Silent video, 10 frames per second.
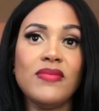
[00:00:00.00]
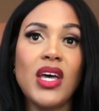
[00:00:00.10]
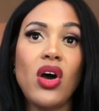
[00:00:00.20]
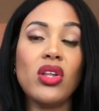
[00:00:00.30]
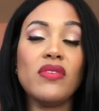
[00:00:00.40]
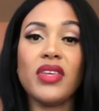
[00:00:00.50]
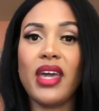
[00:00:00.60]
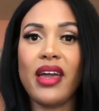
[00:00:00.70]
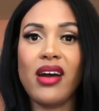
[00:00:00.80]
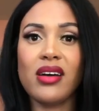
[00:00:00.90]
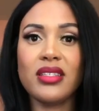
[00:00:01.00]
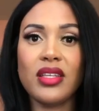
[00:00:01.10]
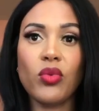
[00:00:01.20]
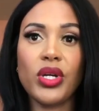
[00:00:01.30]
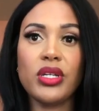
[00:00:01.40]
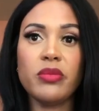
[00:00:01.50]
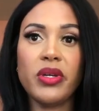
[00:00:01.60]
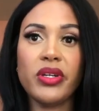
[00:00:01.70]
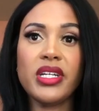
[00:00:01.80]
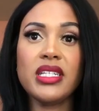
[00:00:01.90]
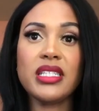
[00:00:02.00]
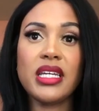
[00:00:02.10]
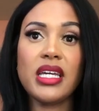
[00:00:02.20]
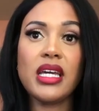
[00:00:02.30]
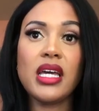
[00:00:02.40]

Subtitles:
all of the chaos that we're experiencing.